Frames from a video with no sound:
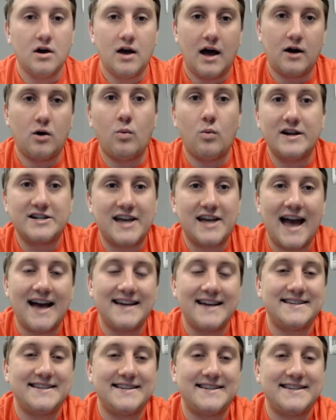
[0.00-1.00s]
I don't know, wish
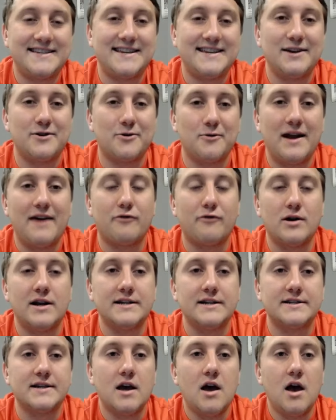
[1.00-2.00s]
casting or whatever it
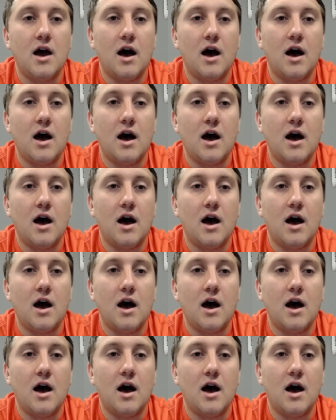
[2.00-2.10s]
is.